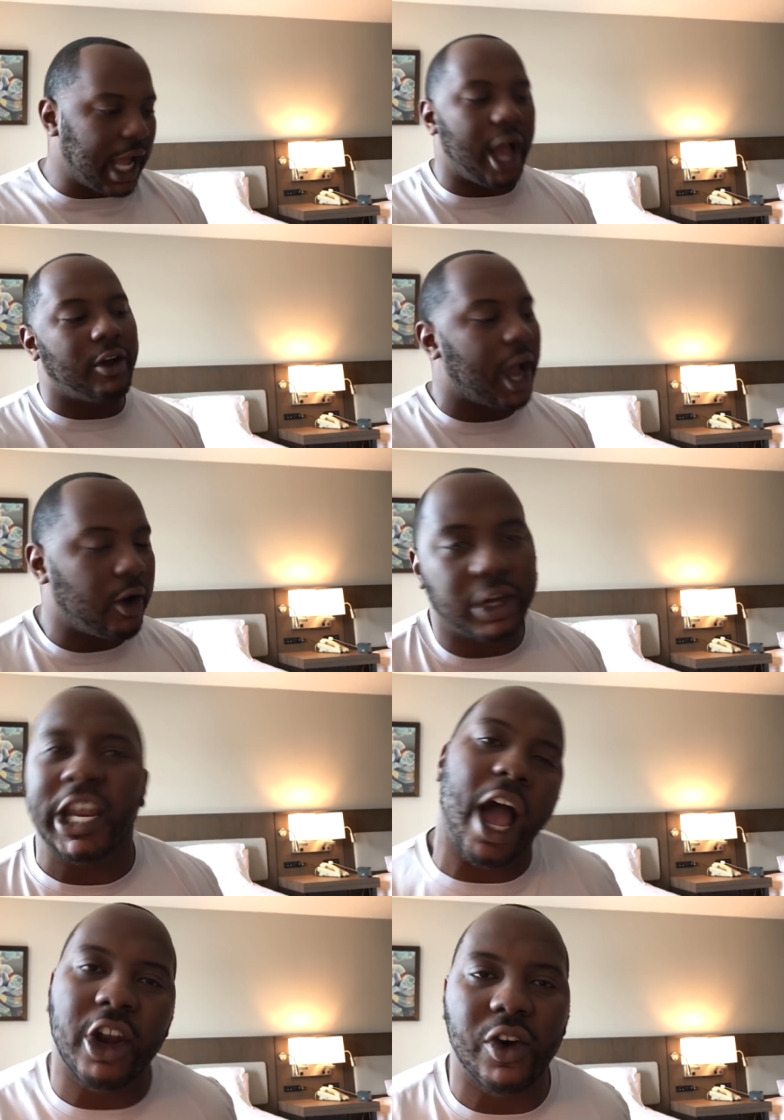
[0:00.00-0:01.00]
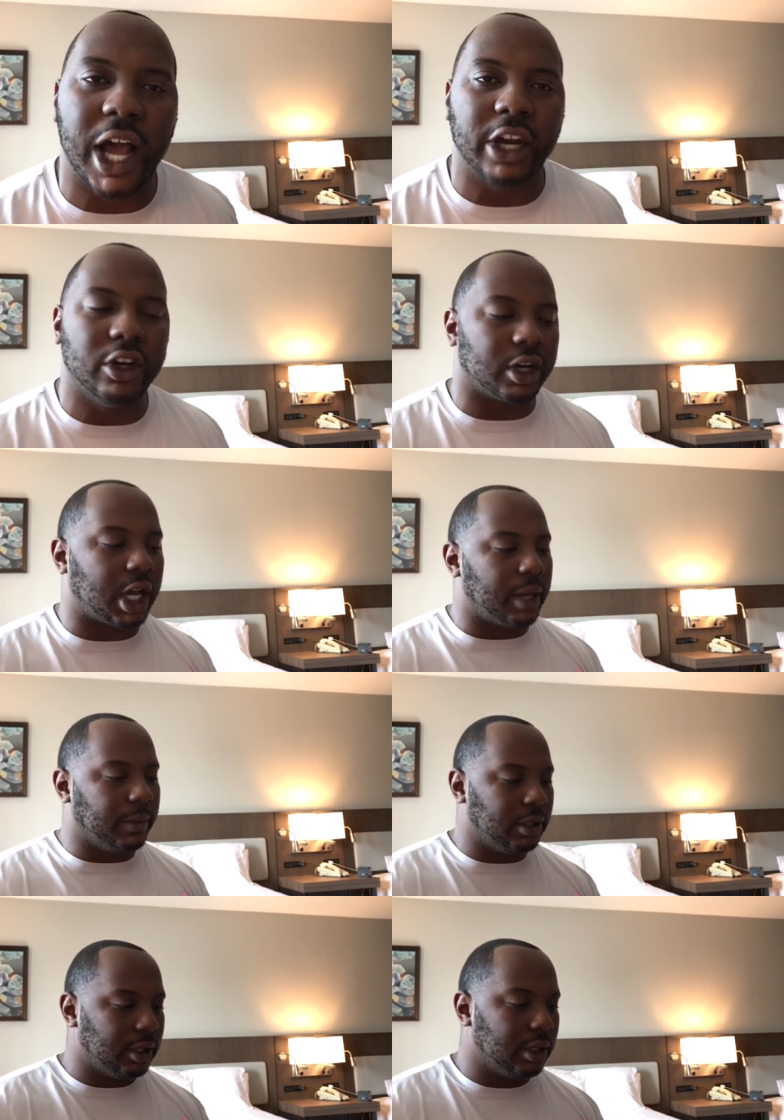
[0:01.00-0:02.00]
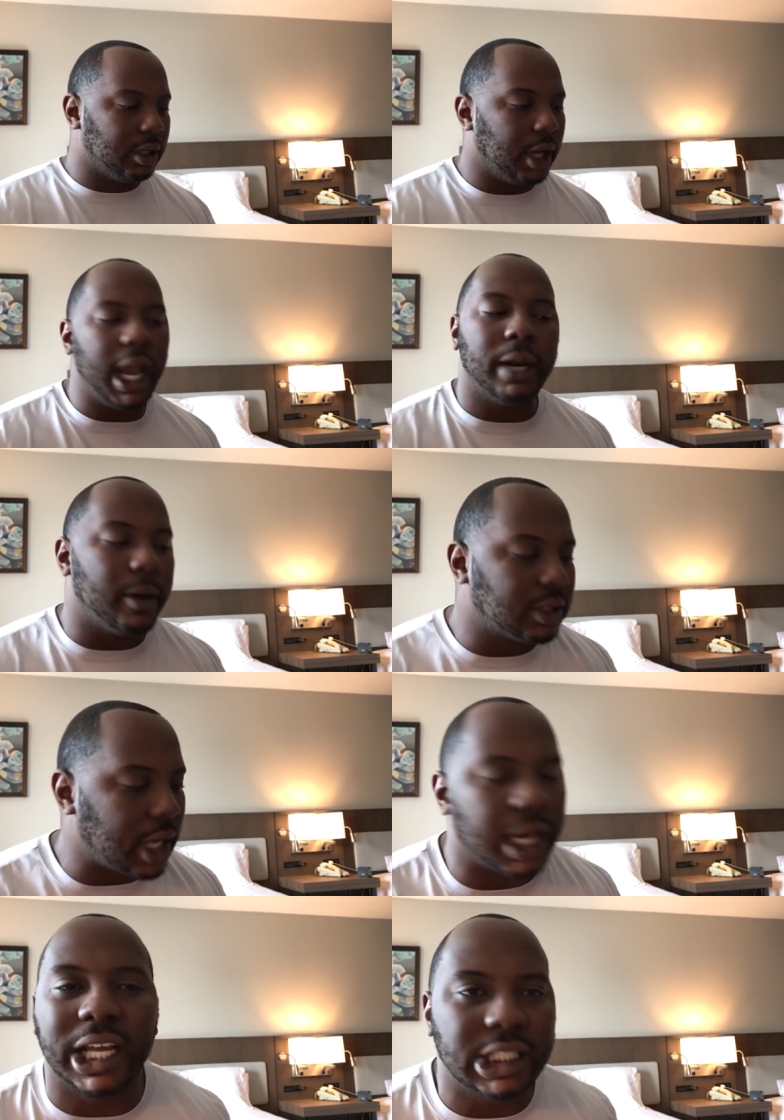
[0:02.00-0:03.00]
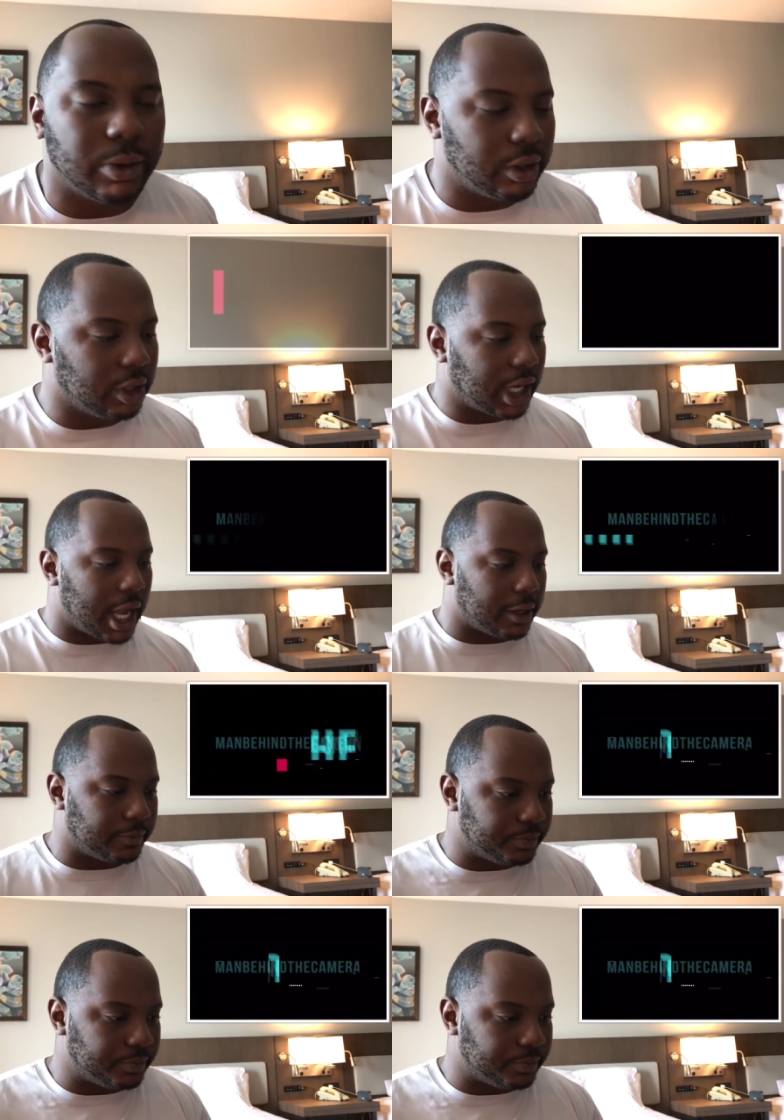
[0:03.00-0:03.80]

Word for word: Y'all y'all know how Nukk coming. Ain't no more talking. Let's see what Nukk got.